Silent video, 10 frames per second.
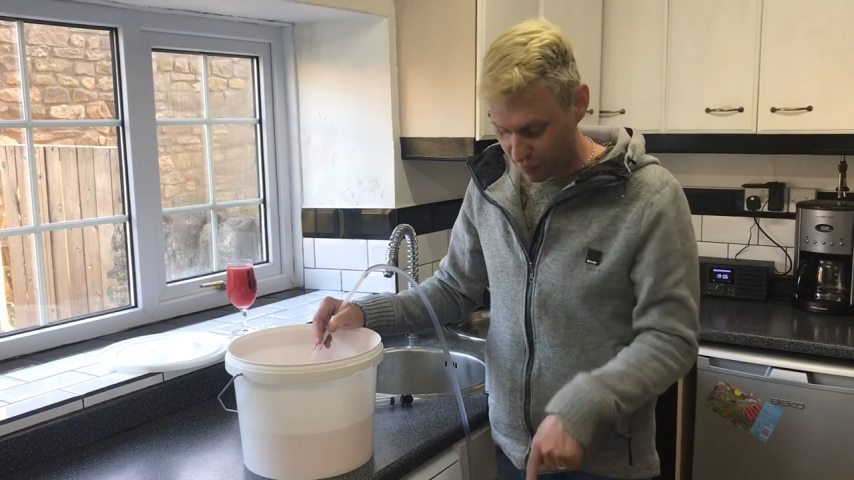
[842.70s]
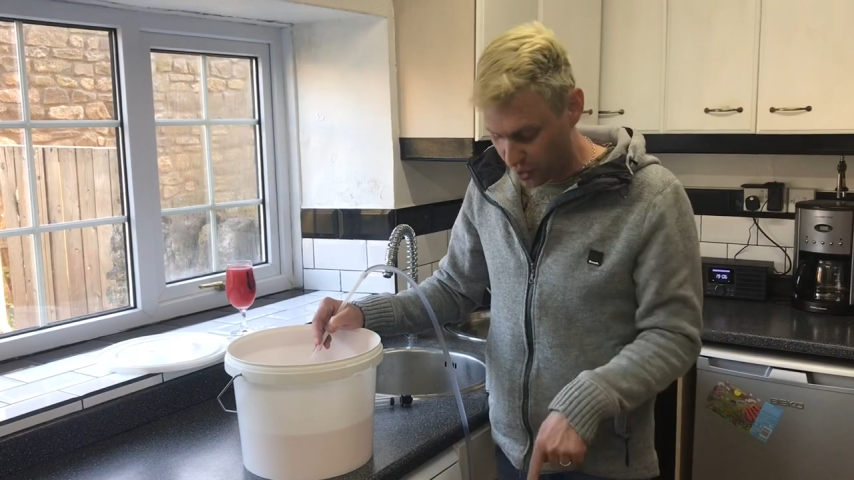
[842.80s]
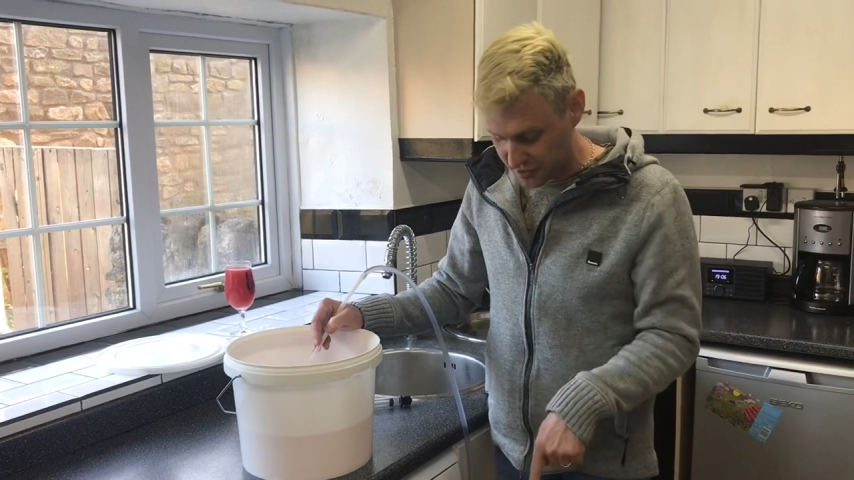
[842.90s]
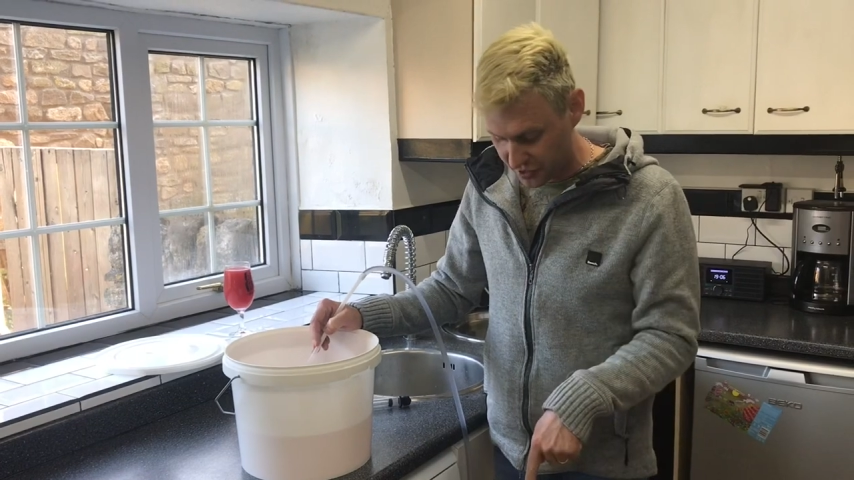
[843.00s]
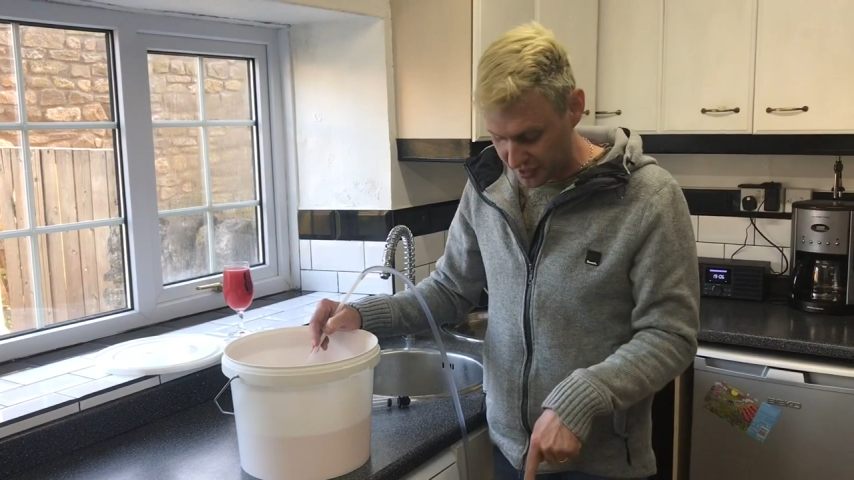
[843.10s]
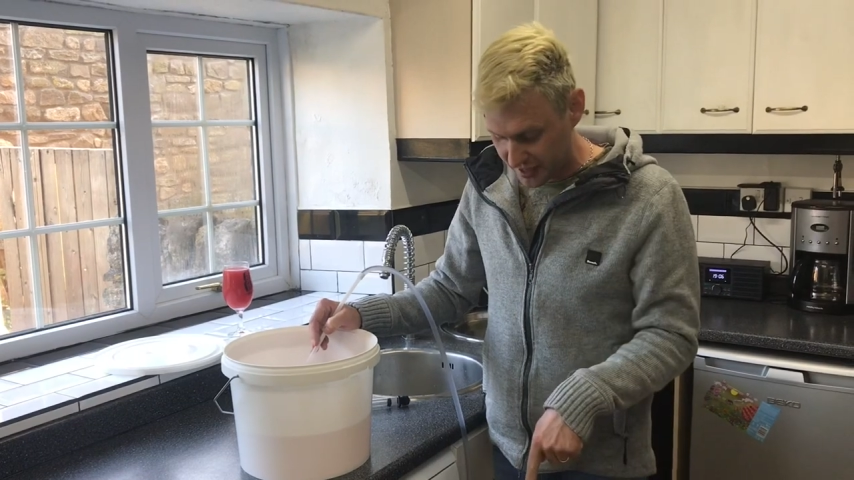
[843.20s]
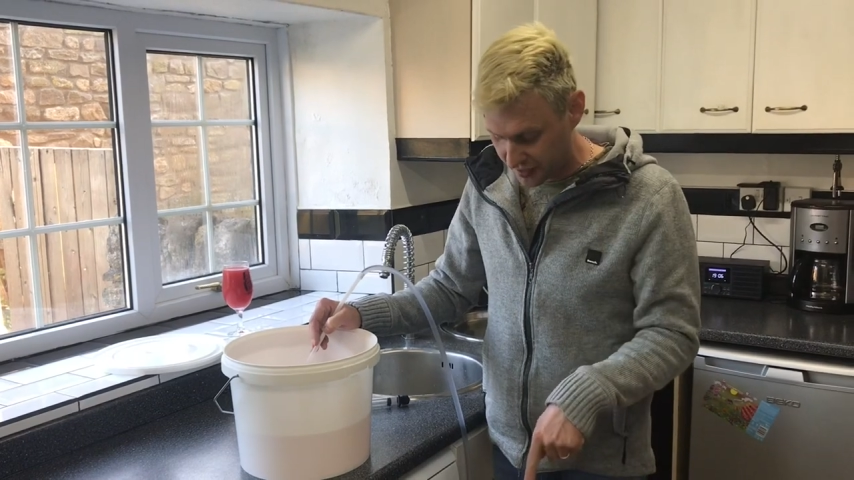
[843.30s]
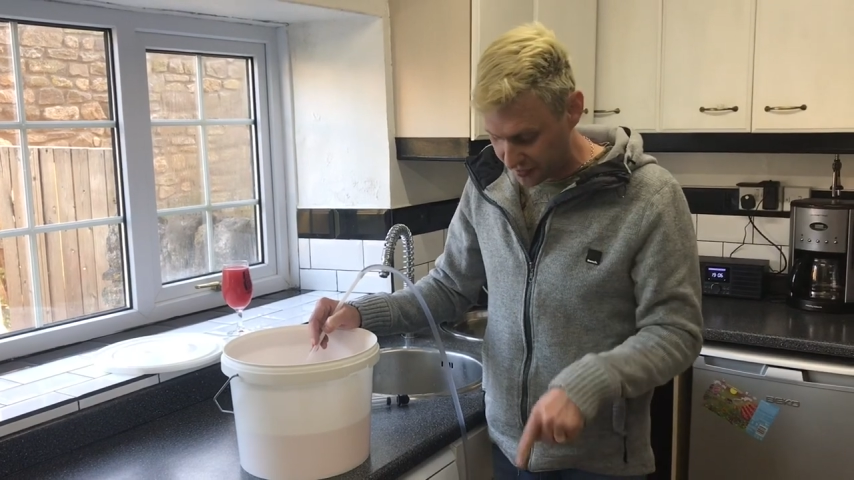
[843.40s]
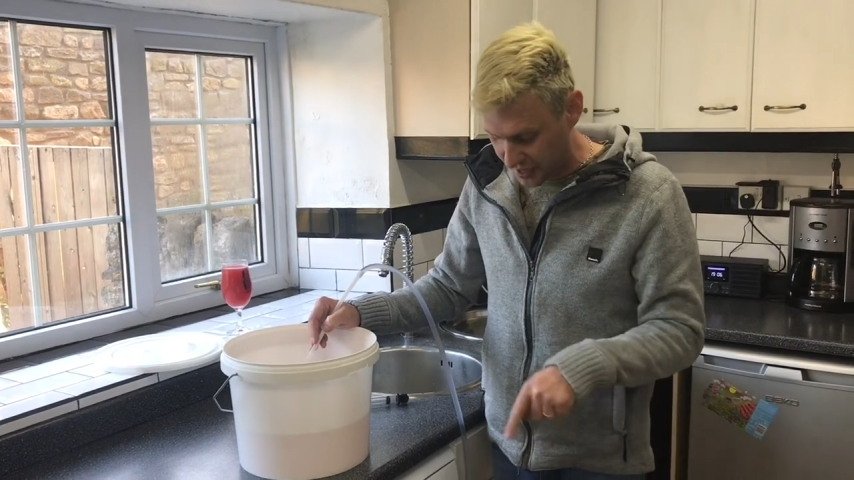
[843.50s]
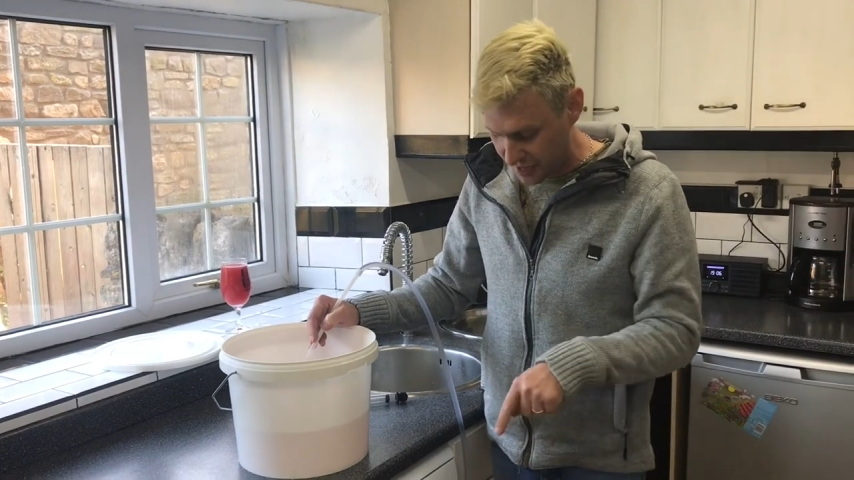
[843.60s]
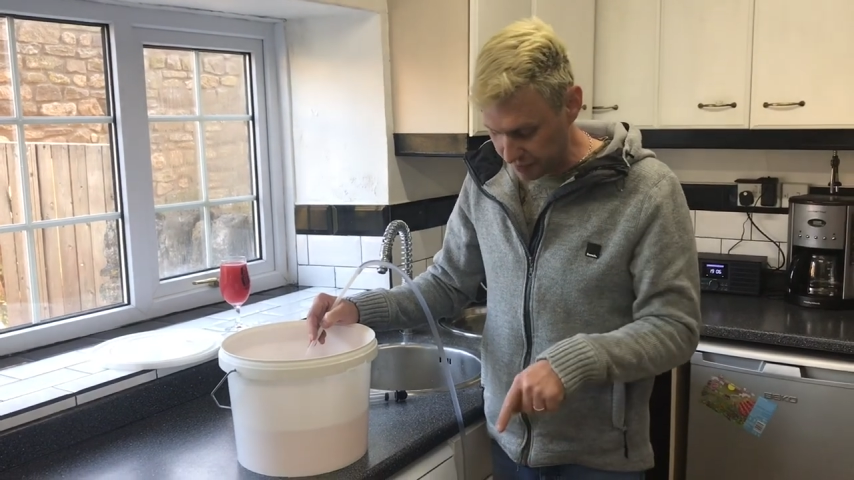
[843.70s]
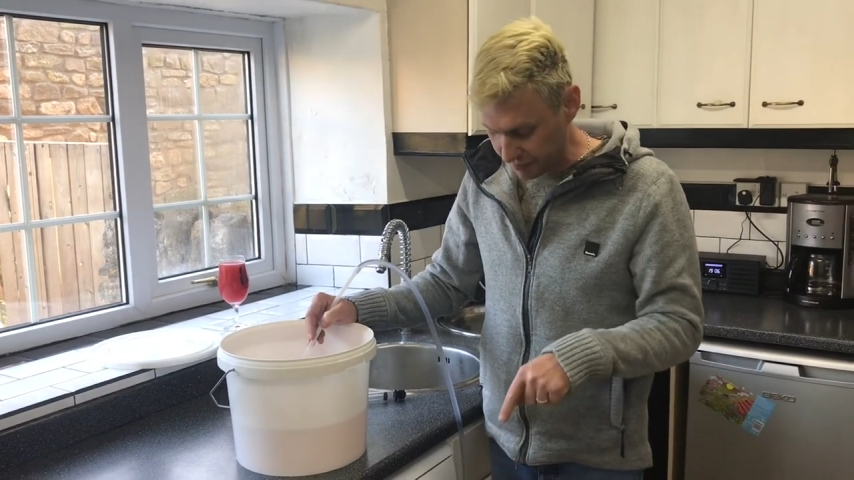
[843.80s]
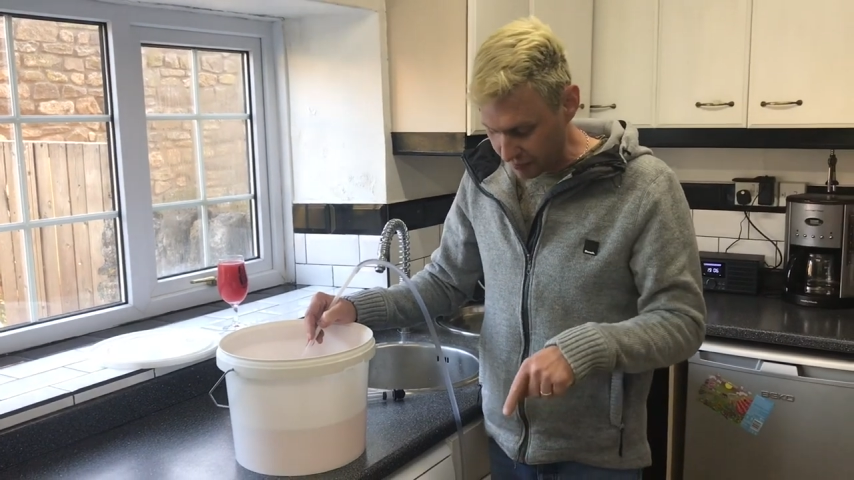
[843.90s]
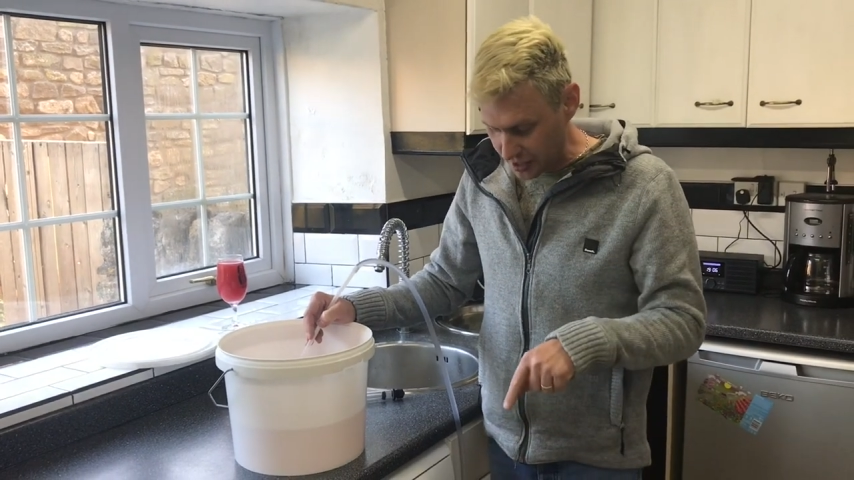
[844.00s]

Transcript: was on the end of there